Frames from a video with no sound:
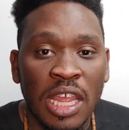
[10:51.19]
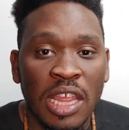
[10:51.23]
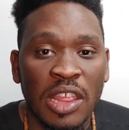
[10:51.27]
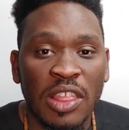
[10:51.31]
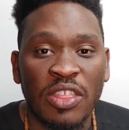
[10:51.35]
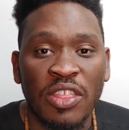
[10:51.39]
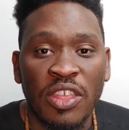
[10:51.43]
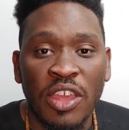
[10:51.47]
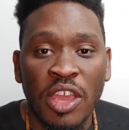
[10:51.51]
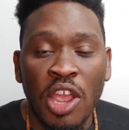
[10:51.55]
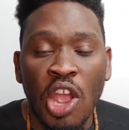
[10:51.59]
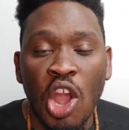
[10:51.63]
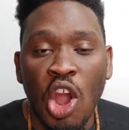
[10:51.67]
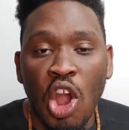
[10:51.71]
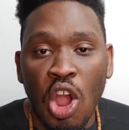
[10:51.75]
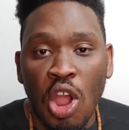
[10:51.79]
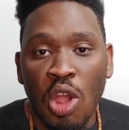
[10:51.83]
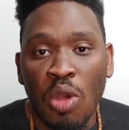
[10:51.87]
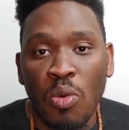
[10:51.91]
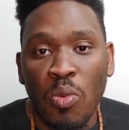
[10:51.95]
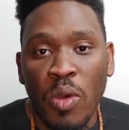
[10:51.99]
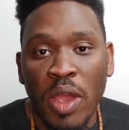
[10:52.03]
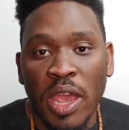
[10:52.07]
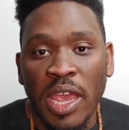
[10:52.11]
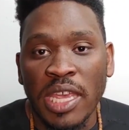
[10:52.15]
there
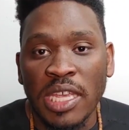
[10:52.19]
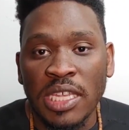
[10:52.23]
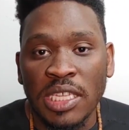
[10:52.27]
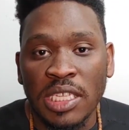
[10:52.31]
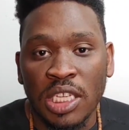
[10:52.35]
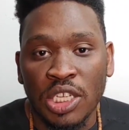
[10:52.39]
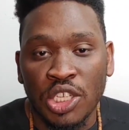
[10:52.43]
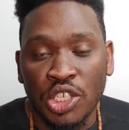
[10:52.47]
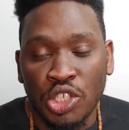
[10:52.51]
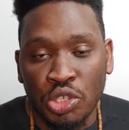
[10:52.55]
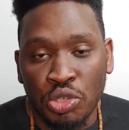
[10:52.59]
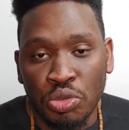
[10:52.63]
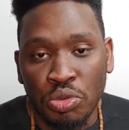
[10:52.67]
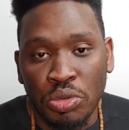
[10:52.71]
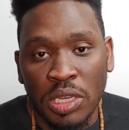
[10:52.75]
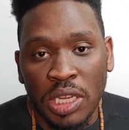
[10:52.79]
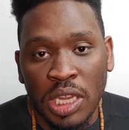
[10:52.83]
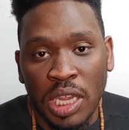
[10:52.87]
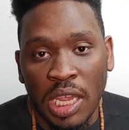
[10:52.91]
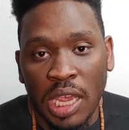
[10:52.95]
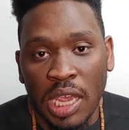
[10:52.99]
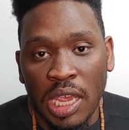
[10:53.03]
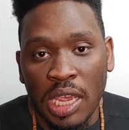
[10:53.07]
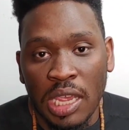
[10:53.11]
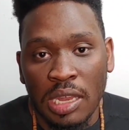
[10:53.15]
are ways that you
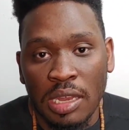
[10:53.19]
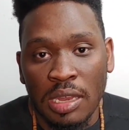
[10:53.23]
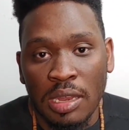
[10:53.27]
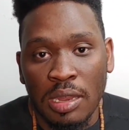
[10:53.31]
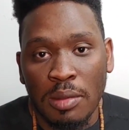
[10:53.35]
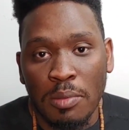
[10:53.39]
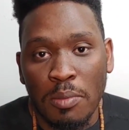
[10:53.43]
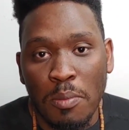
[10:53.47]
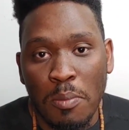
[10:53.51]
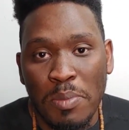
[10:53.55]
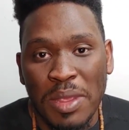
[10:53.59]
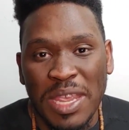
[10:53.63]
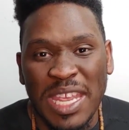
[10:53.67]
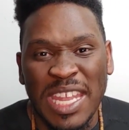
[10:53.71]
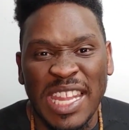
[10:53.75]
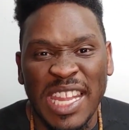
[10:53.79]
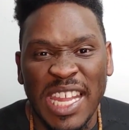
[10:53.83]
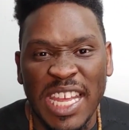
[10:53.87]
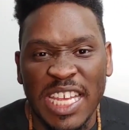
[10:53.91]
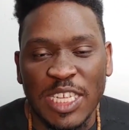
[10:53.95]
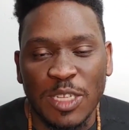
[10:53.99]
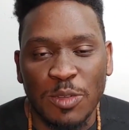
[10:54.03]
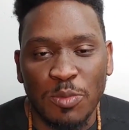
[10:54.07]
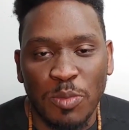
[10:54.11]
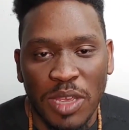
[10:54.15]
can be
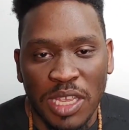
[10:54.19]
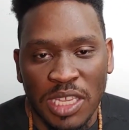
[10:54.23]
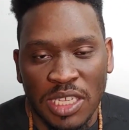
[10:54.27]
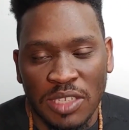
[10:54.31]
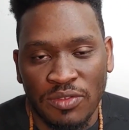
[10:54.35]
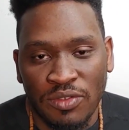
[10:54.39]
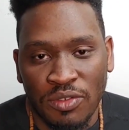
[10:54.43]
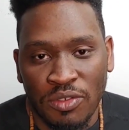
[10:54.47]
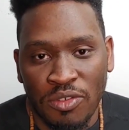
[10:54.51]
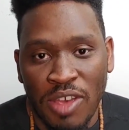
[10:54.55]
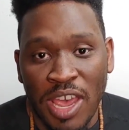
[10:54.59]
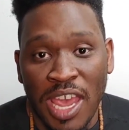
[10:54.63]
less wasteful,